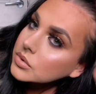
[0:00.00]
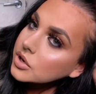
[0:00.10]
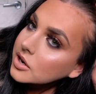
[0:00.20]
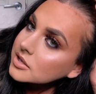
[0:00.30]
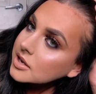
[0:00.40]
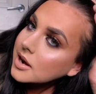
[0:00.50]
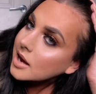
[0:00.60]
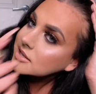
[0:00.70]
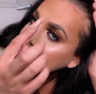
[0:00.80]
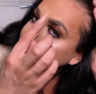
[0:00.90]
You honestly
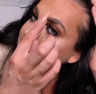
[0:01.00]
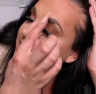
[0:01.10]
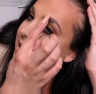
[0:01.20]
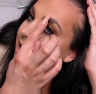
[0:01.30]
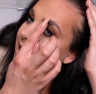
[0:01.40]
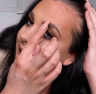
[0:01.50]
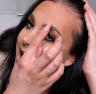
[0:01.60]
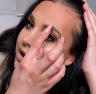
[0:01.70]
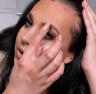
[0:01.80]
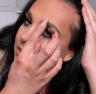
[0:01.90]
can't see the scar
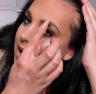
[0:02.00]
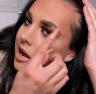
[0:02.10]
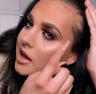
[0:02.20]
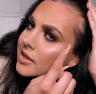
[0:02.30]
at all.